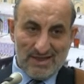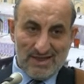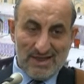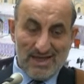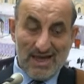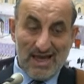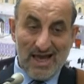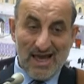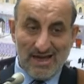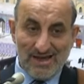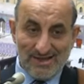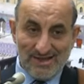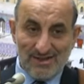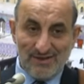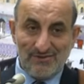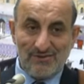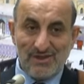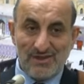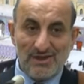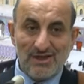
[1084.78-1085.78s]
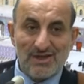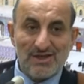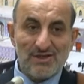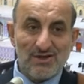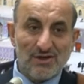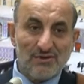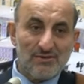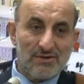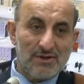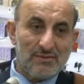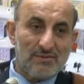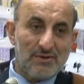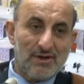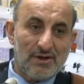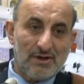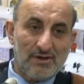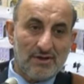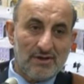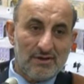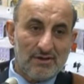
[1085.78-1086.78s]
activities of the
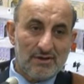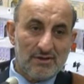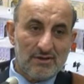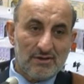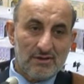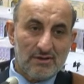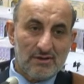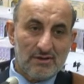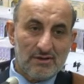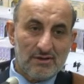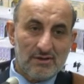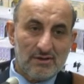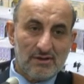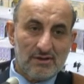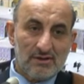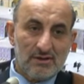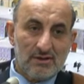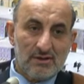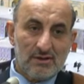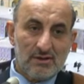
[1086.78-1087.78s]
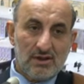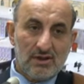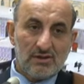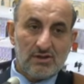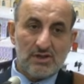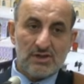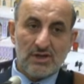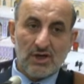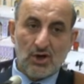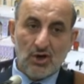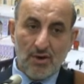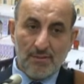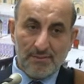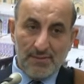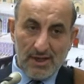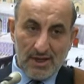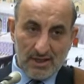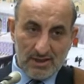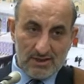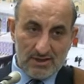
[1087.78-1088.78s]
brain. It is a
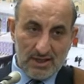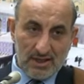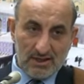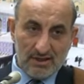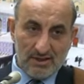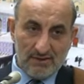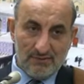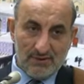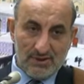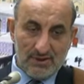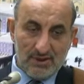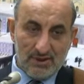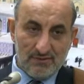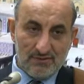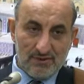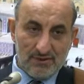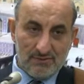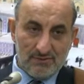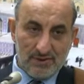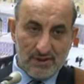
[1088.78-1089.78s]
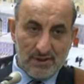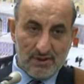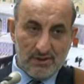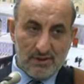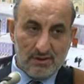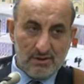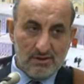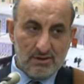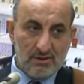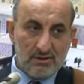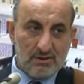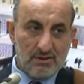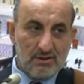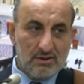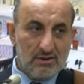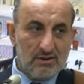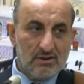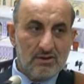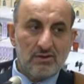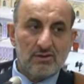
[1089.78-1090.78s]
complex activity of the brain.
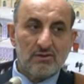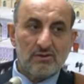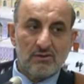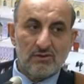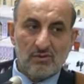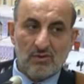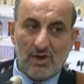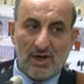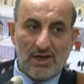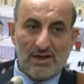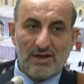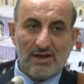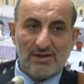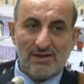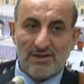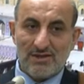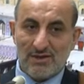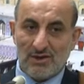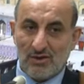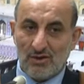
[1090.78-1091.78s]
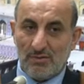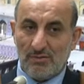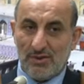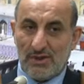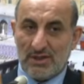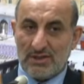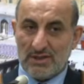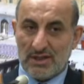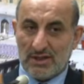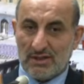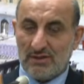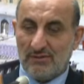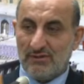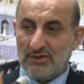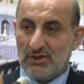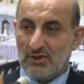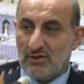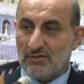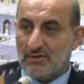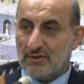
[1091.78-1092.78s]
Why it is a complex
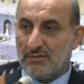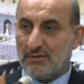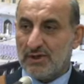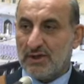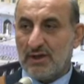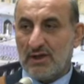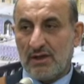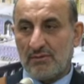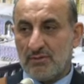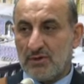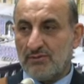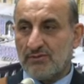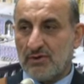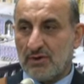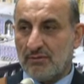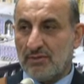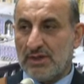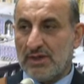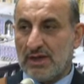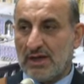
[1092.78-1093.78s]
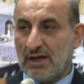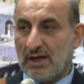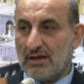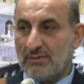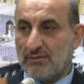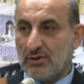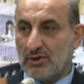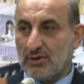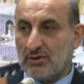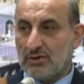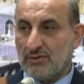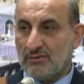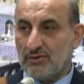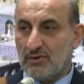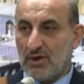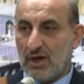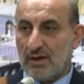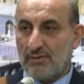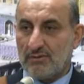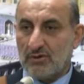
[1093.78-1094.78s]
activity of the brain? I mean, from medical point of view
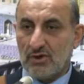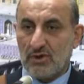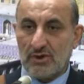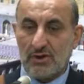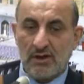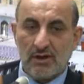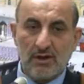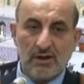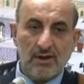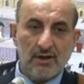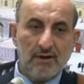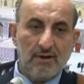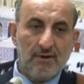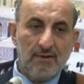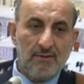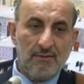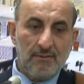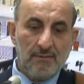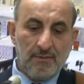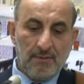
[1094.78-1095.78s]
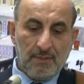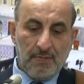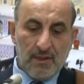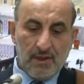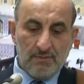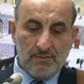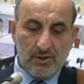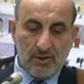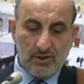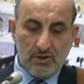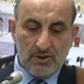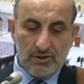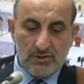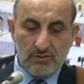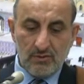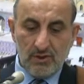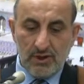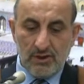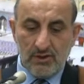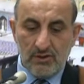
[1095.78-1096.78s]
I'm talking, because
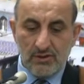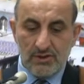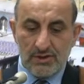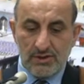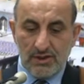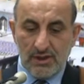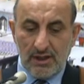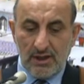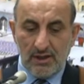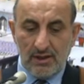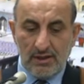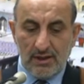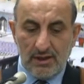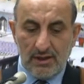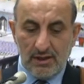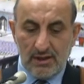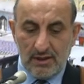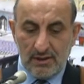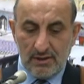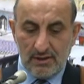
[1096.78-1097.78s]
when you see the